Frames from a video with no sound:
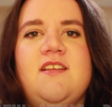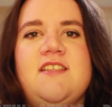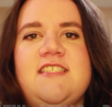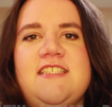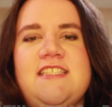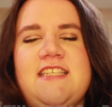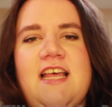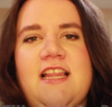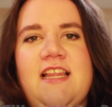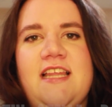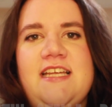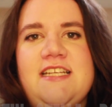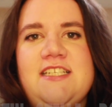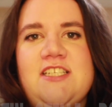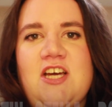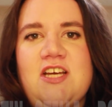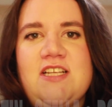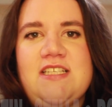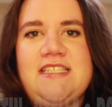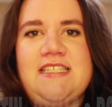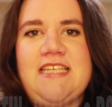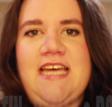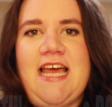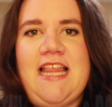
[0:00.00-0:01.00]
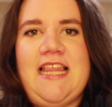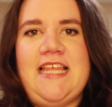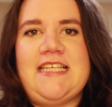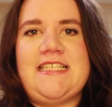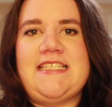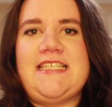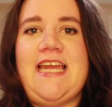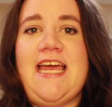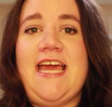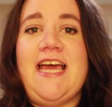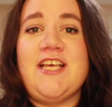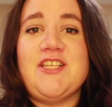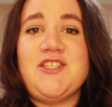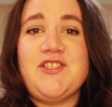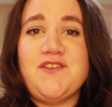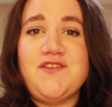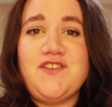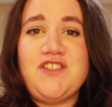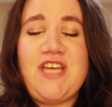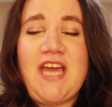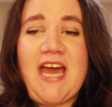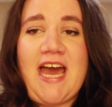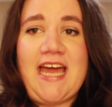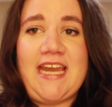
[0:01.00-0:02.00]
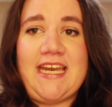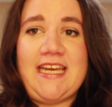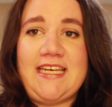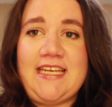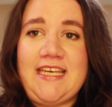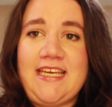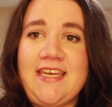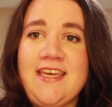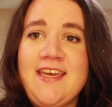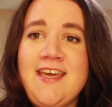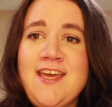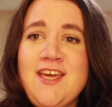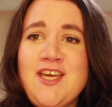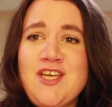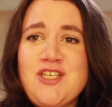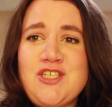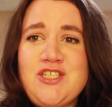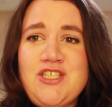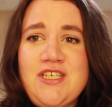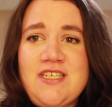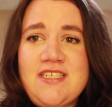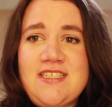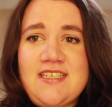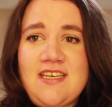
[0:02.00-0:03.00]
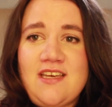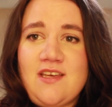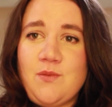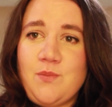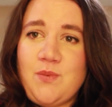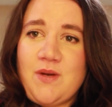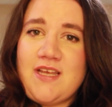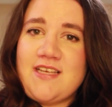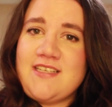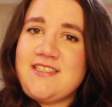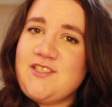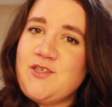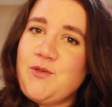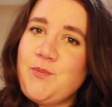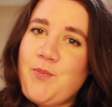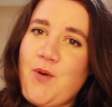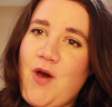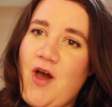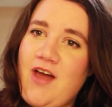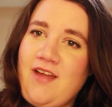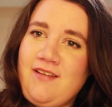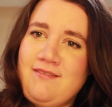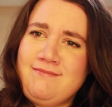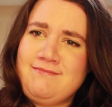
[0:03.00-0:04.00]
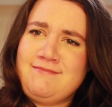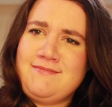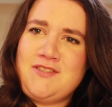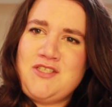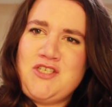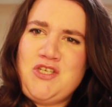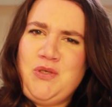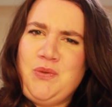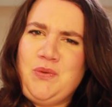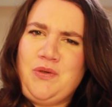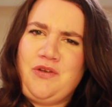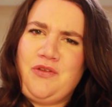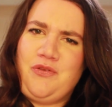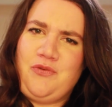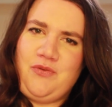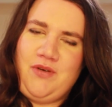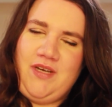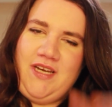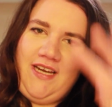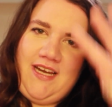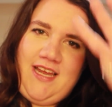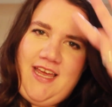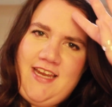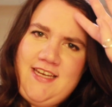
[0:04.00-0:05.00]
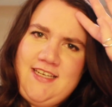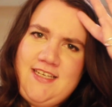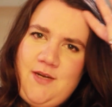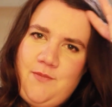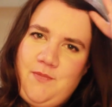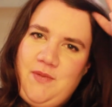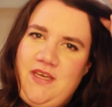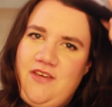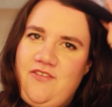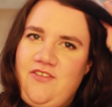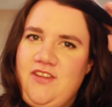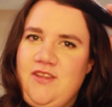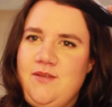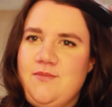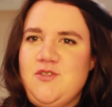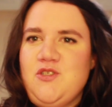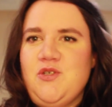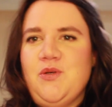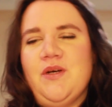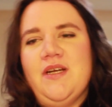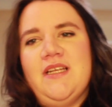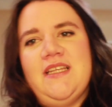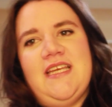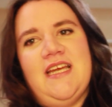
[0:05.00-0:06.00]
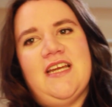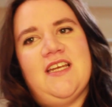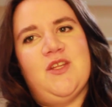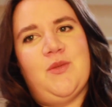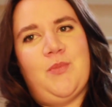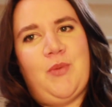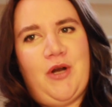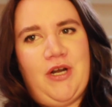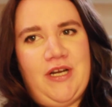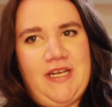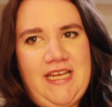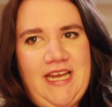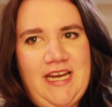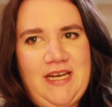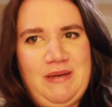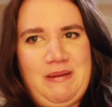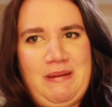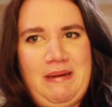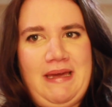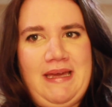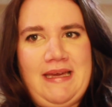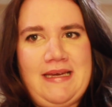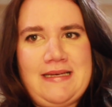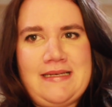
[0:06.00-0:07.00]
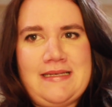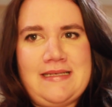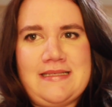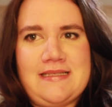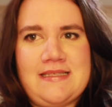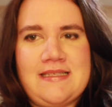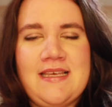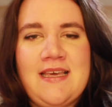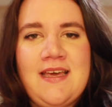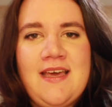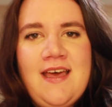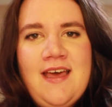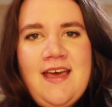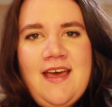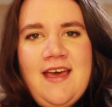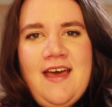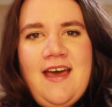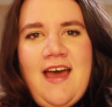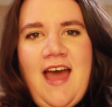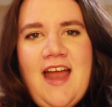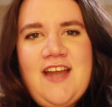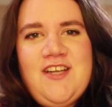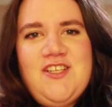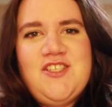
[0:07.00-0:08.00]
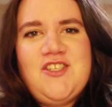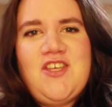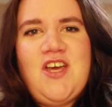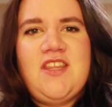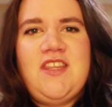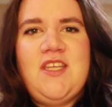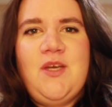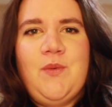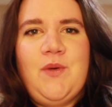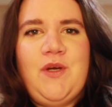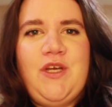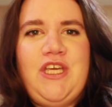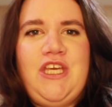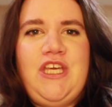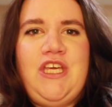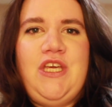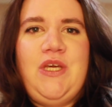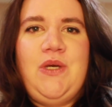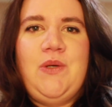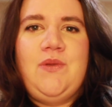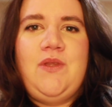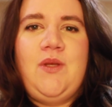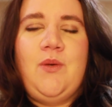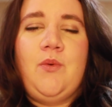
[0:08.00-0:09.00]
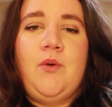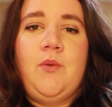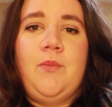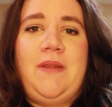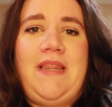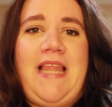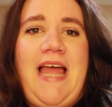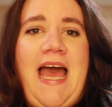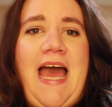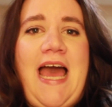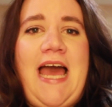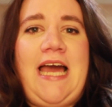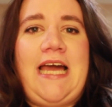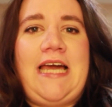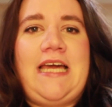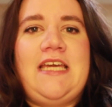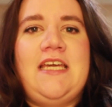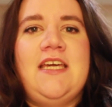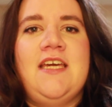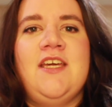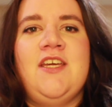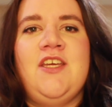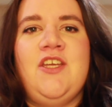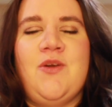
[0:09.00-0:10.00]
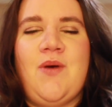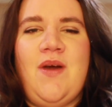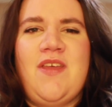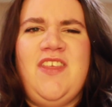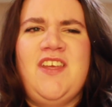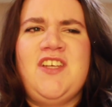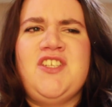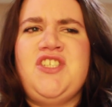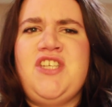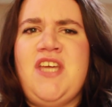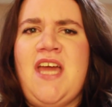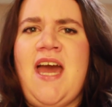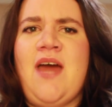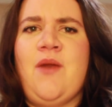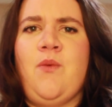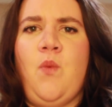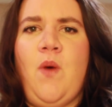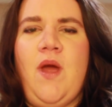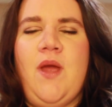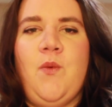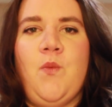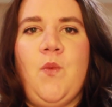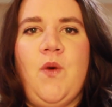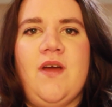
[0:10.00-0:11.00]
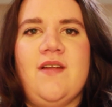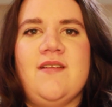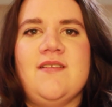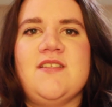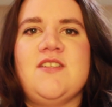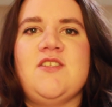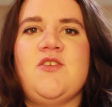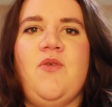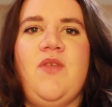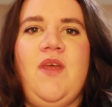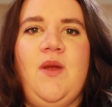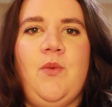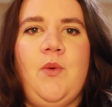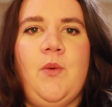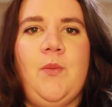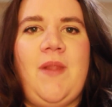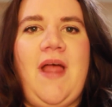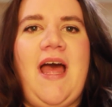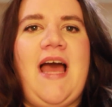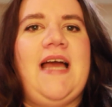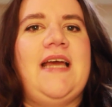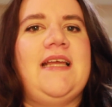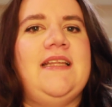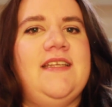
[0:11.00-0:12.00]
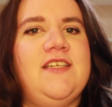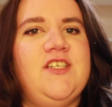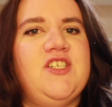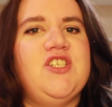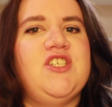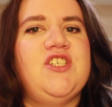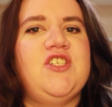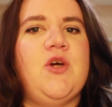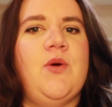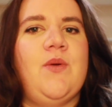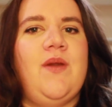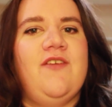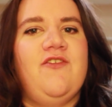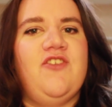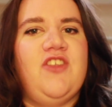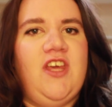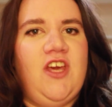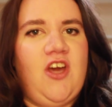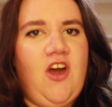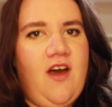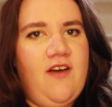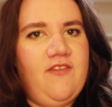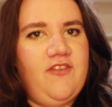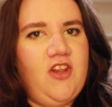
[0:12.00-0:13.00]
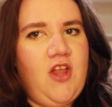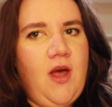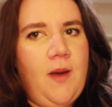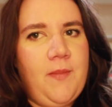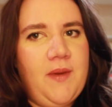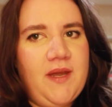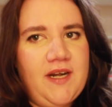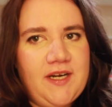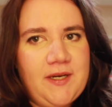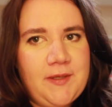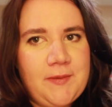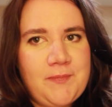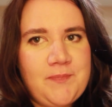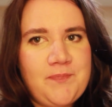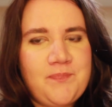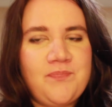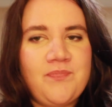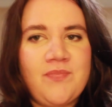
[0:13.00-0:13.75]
Stella Dot stylist, and I asked her if she had any. She did, but I still bought 2 or 3, and I ended up giving them to her at the end of the party anyway, because I just thought they were cute. They were black, you know. I think she had white ones, so they were black, and they just showed everything off a lot better.